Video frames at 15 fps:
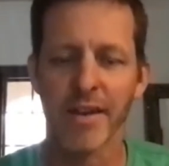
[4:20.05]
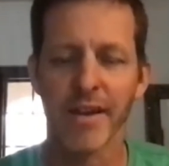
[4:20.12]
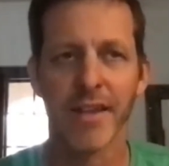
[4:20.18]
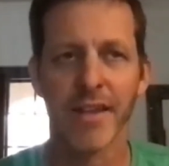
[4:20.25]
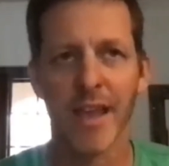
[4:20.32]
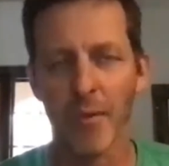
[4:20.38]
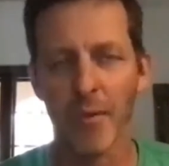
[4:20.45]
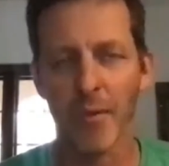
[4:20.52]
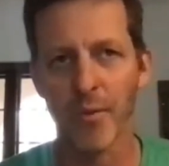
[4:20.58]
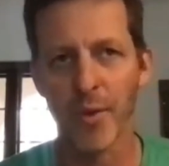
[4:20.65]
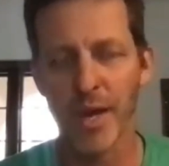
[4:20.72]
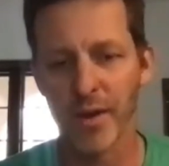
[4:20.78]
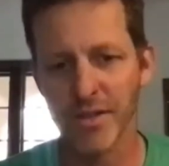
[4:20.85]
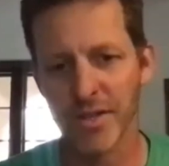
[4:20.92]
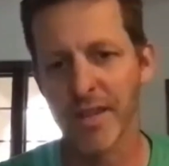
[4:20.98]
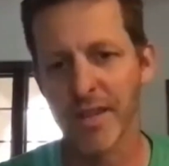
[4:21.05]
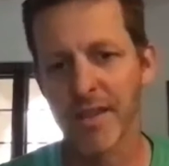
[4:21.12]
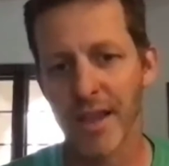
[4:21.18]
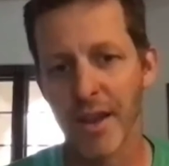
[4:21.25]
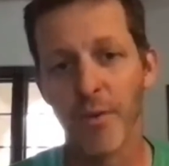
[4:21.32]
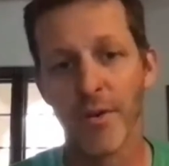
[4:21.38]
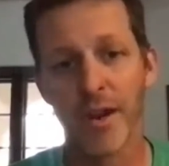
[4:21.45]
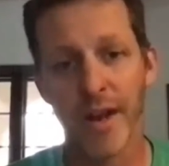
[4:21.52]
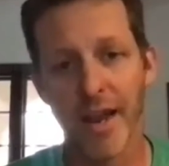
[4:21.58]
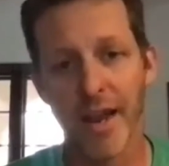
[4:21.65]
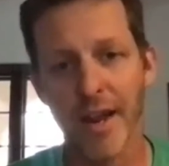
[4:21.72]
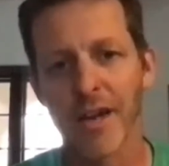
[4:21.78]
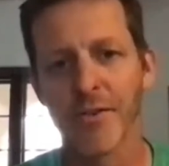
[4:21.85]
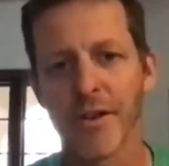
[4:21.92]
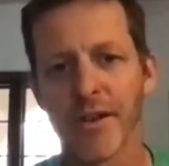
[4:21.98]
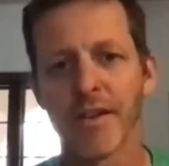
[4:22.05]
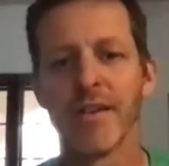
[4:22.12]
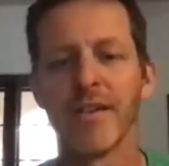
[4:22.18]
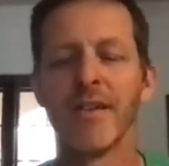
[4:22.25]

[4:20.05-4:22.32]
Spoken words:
and we could see that they were at 800,